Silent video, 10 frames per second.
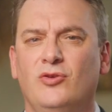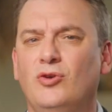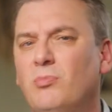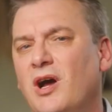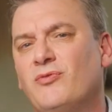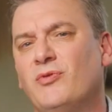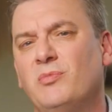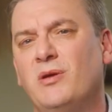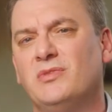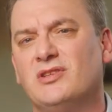You might
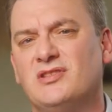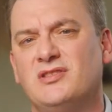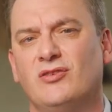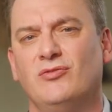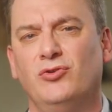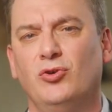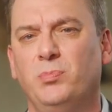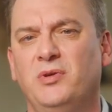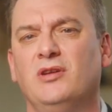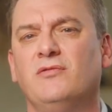remember the Central
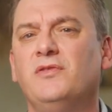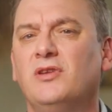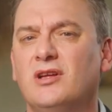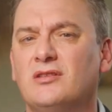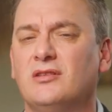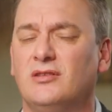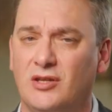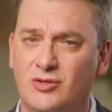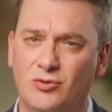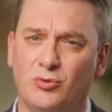European flood
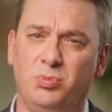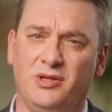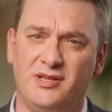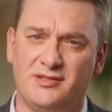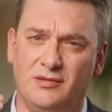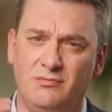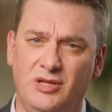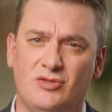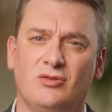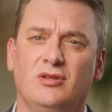that took place in
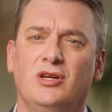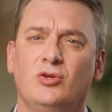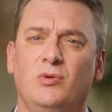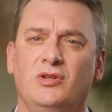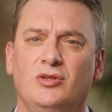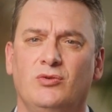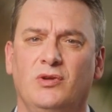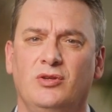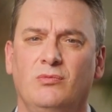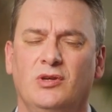mid July twenty
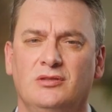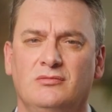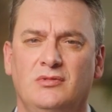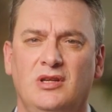twenty-one.